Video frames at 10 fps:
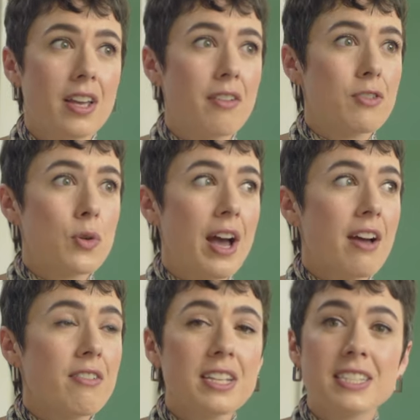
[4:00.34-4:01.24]
If you
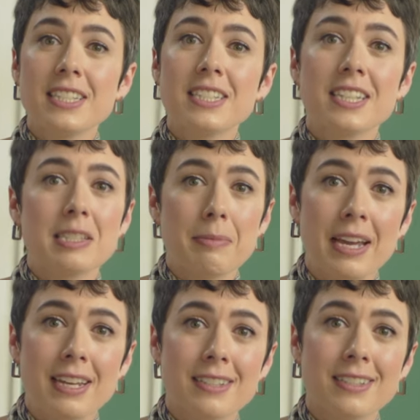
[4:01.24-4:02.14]
have an existing
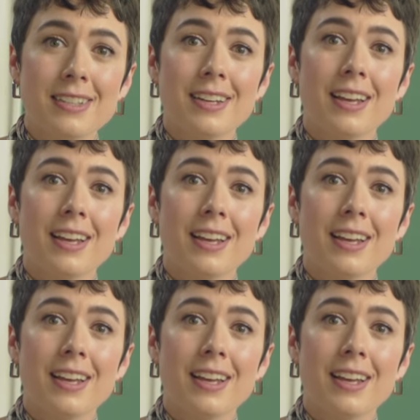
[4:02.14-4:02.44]
space,